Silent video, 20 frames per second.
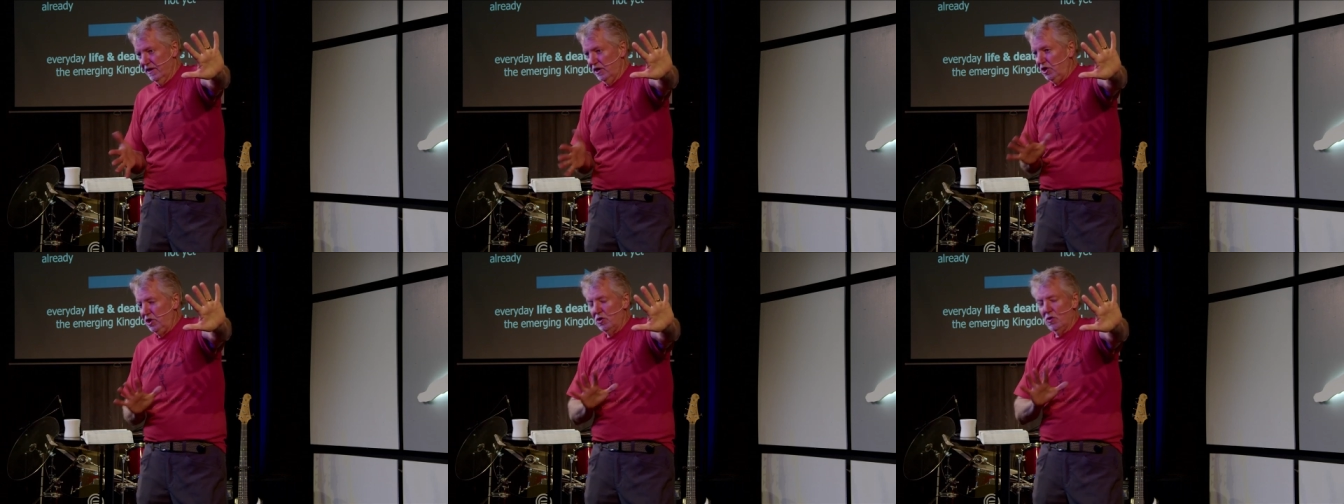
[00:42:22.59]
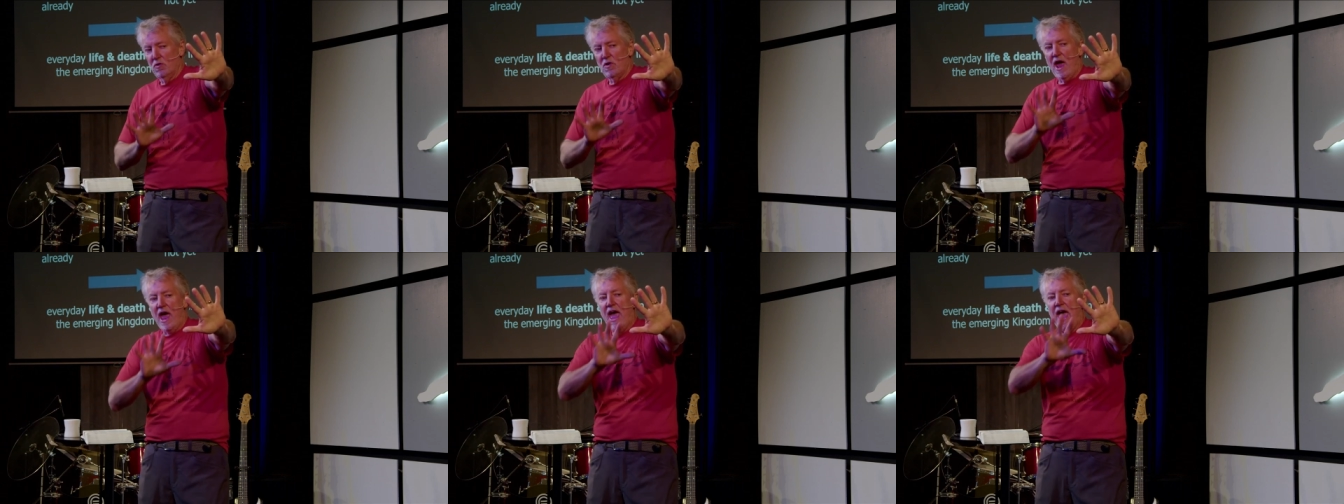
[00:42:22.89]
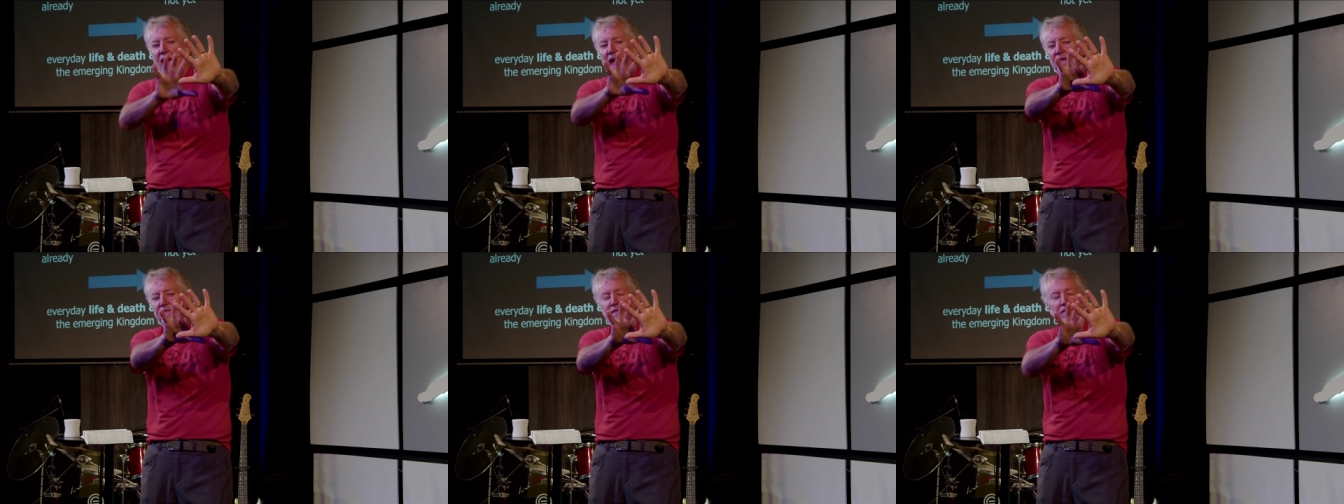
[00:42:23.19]
You don't
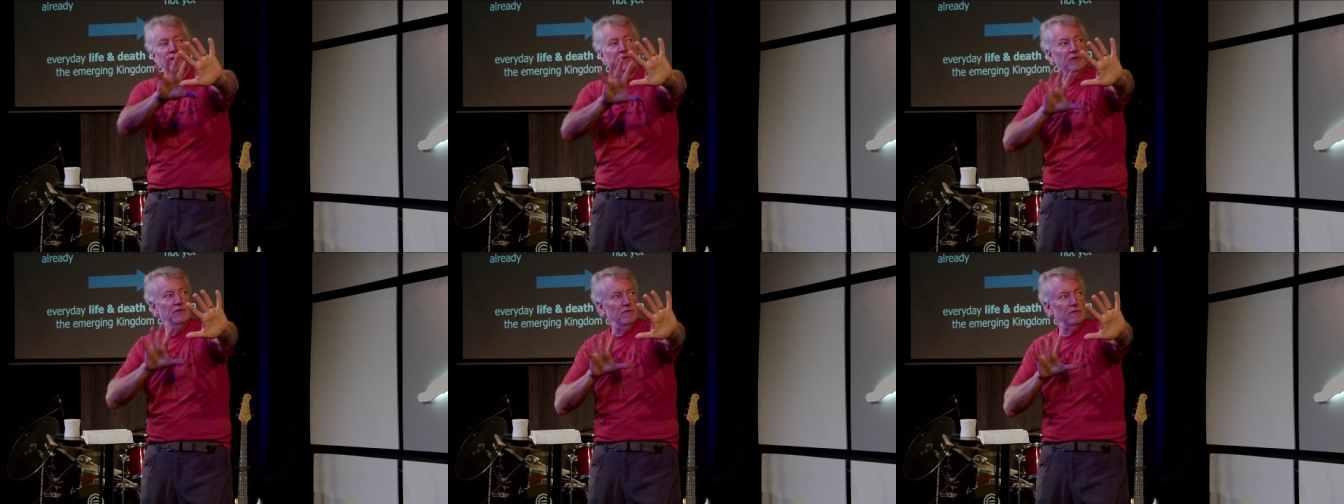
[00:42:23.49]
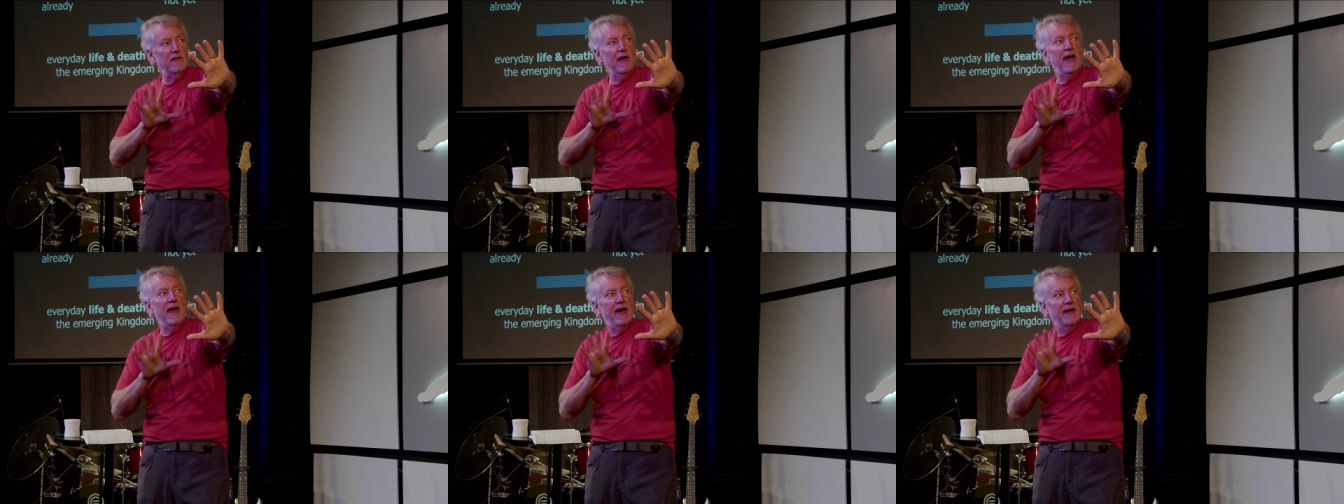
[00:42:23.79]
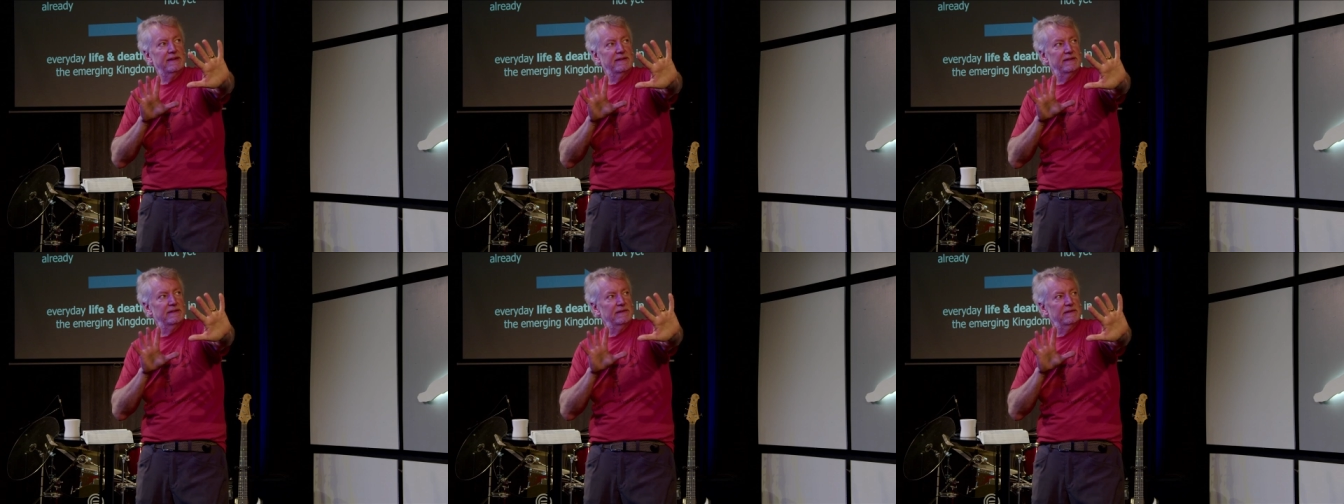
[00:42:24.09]
have to do
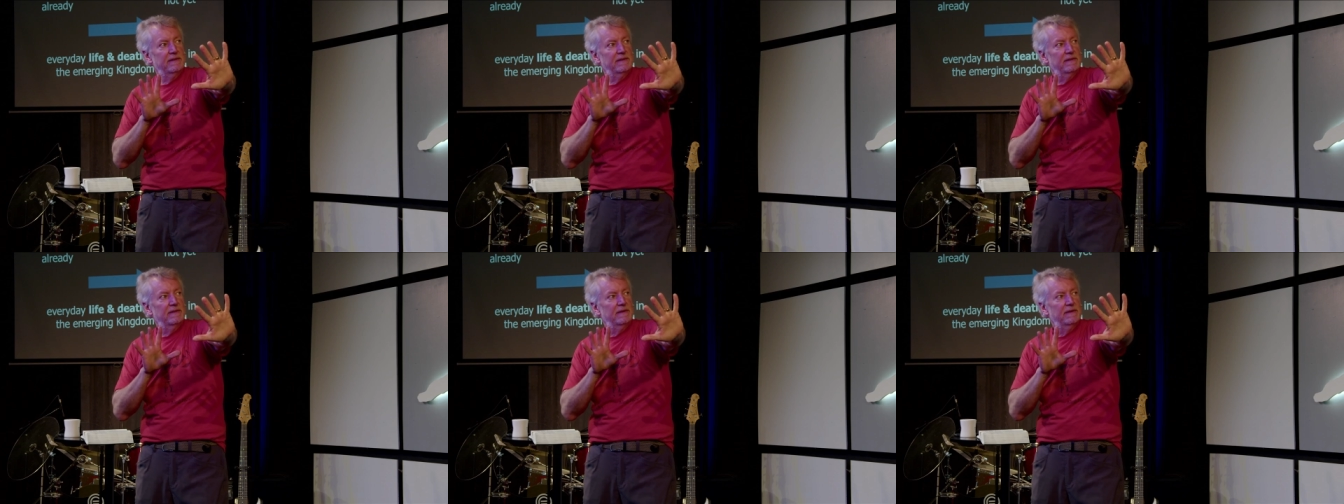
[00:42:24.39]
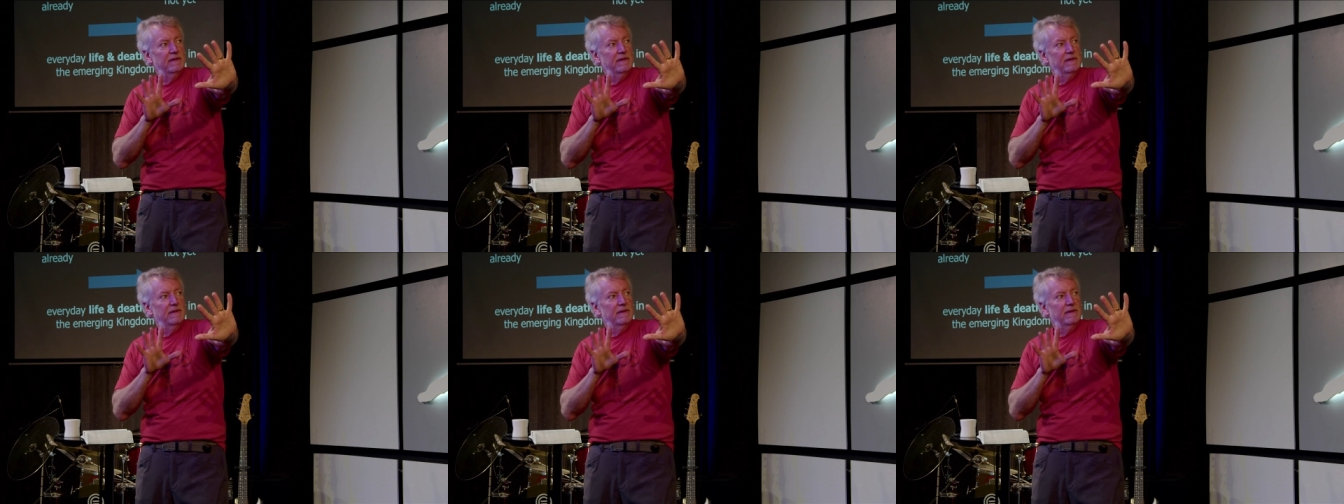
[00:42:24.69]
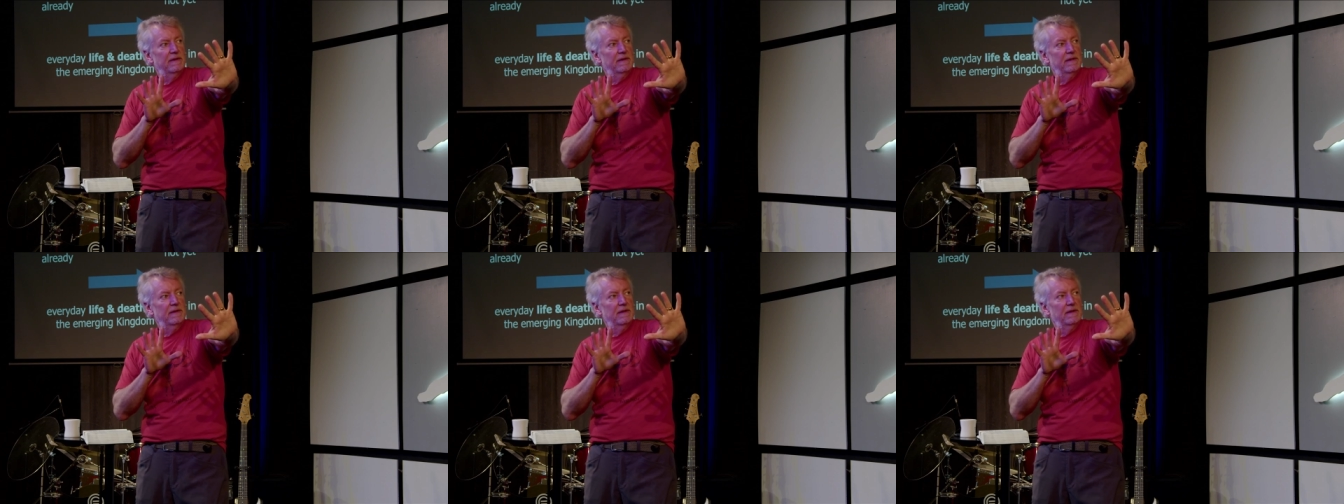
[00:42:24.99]
that.
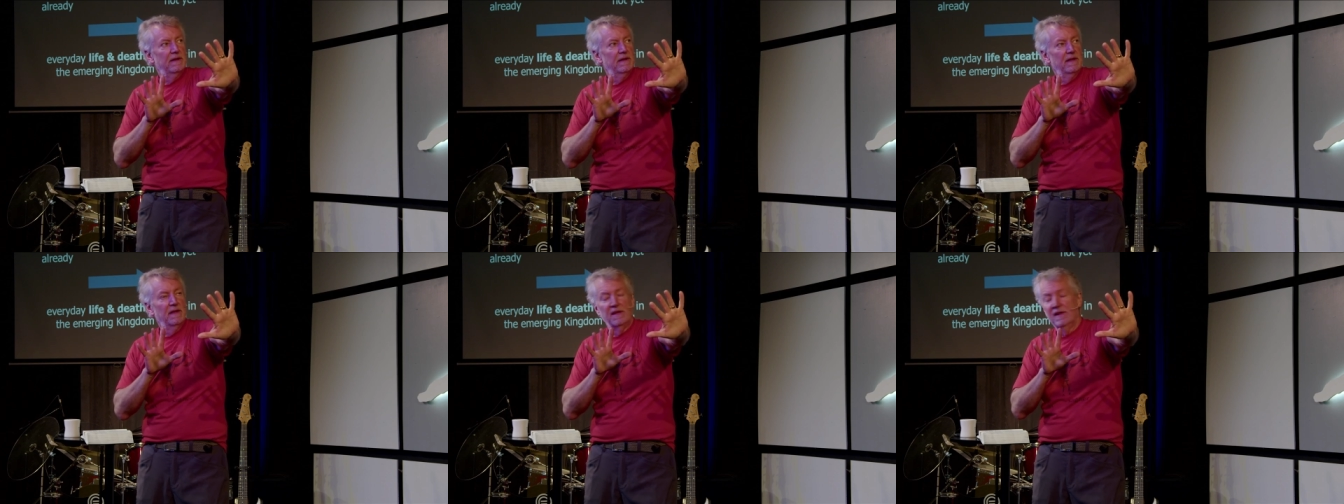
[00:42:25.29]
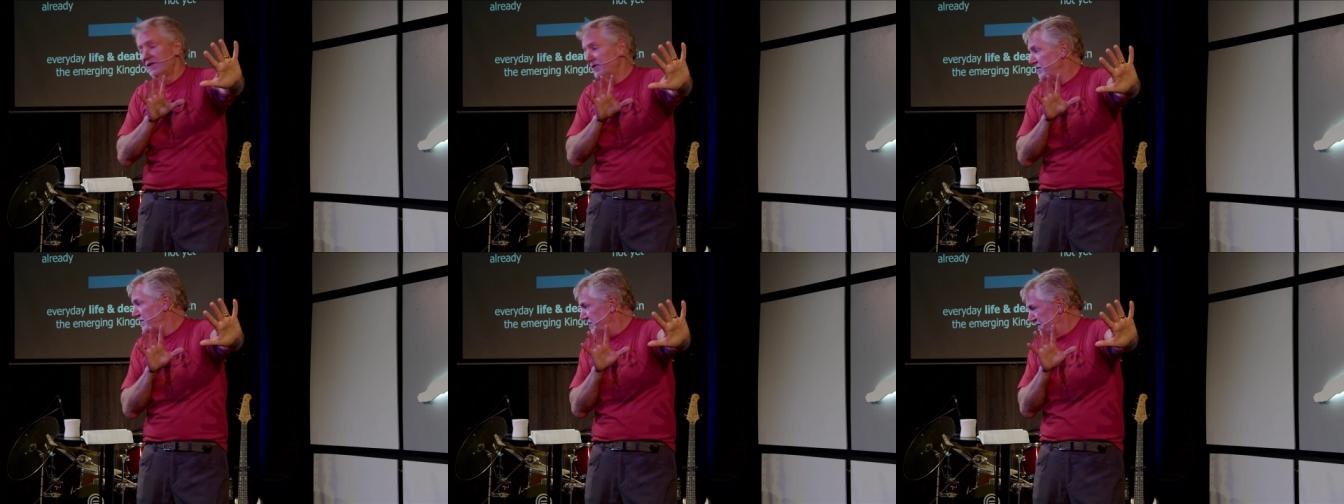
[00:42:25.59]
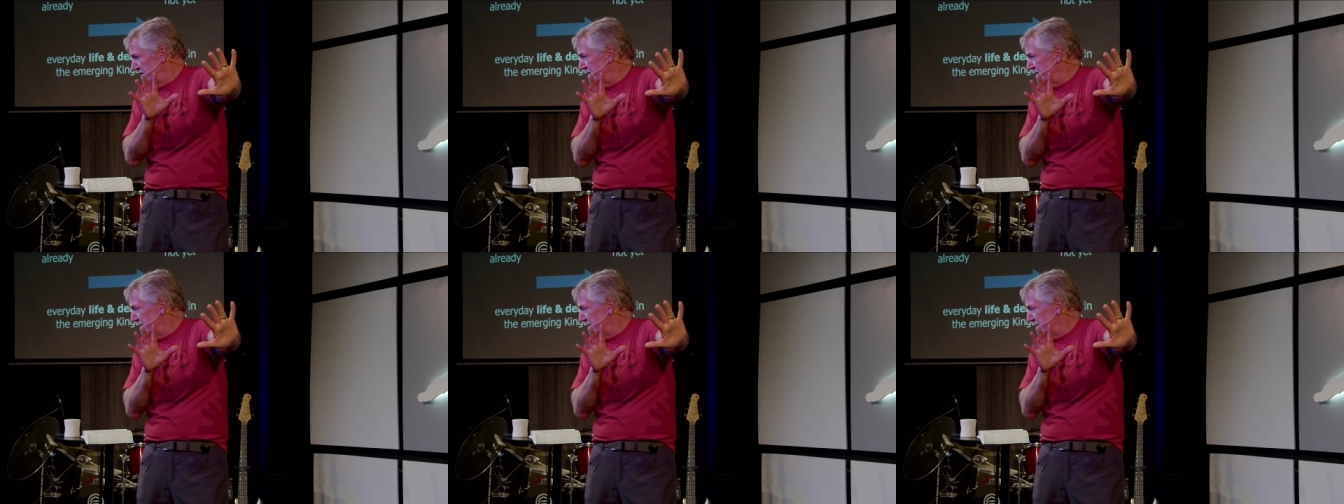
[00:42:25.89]
Do, do